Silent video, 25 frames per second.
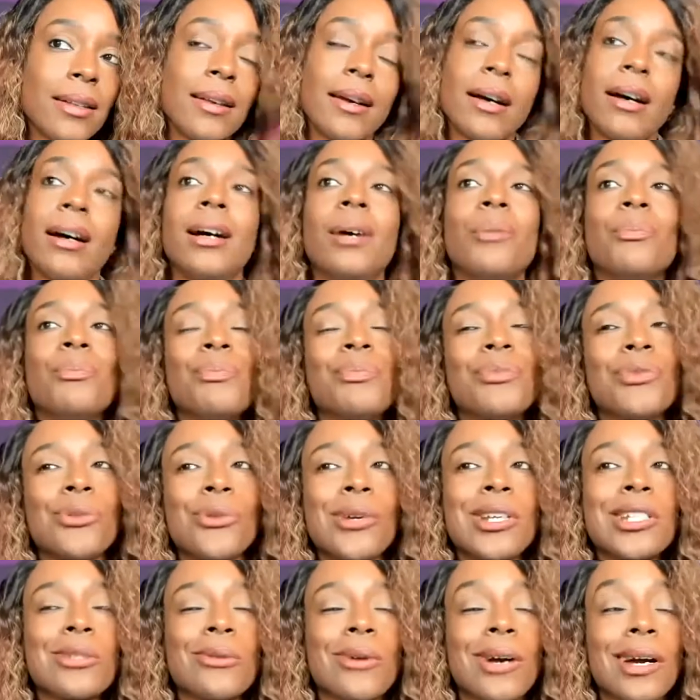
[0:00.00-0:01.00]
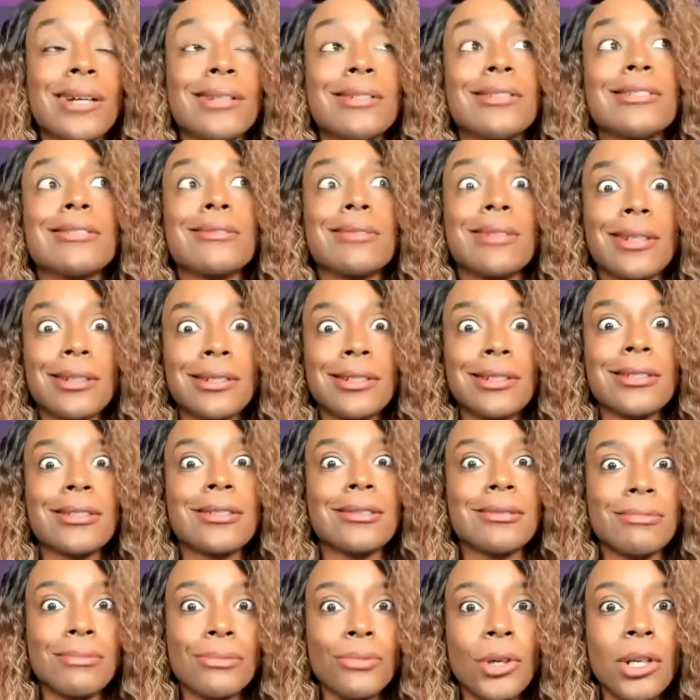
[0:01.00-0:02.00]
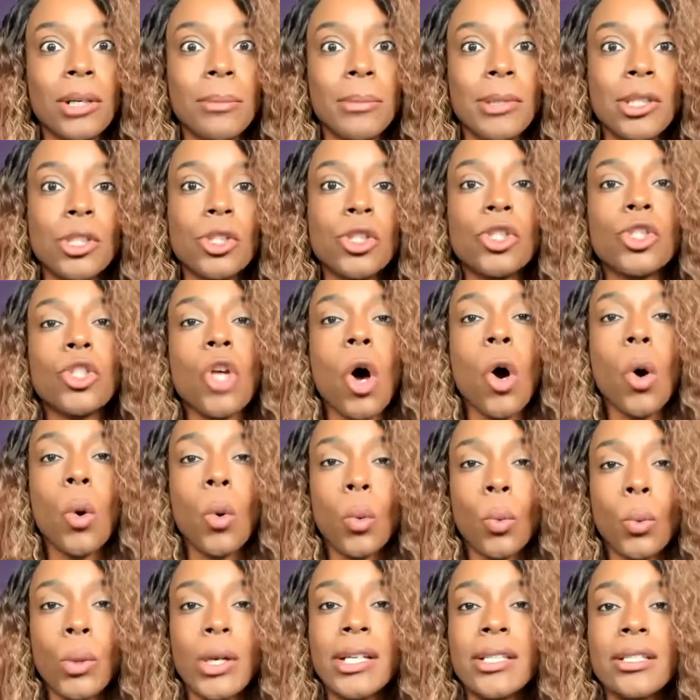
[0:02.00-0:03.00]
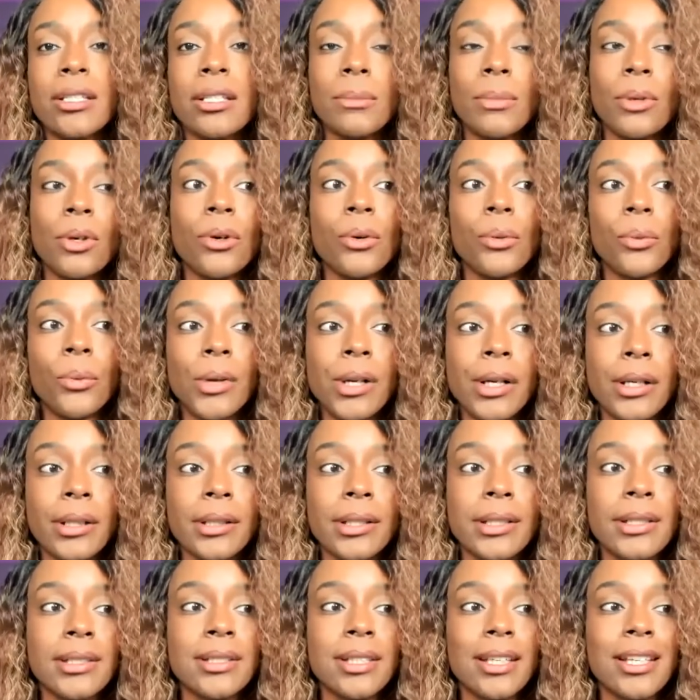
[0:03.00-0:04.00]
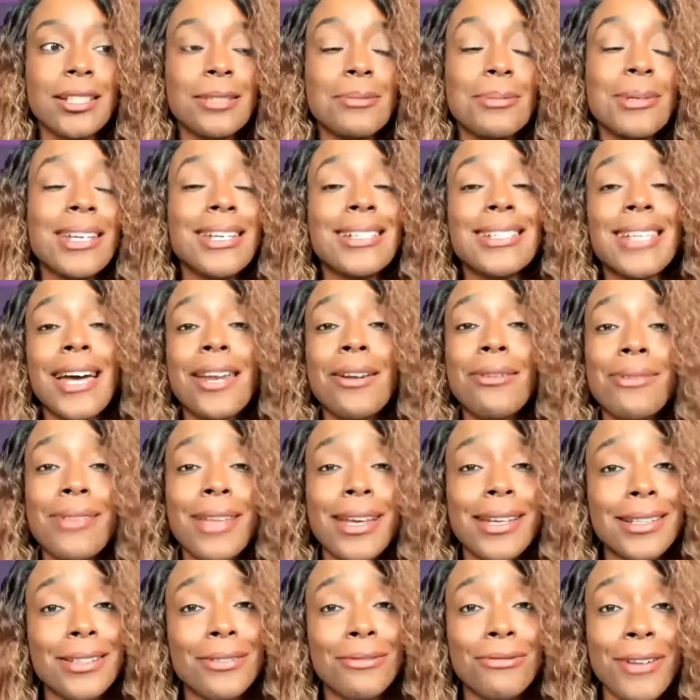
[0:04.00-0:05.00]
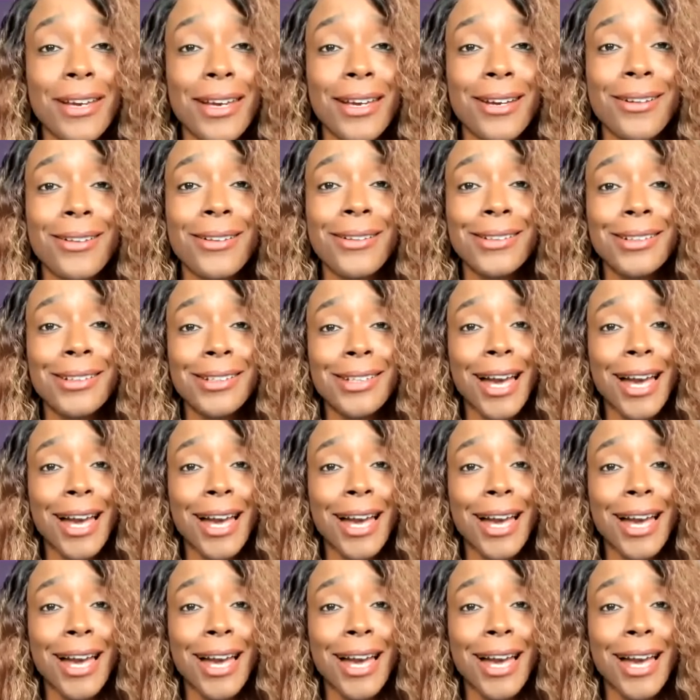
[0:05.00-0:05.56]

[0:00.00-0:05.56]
The reason why I just want to be so reasonable and realistic is because I don't like to fail.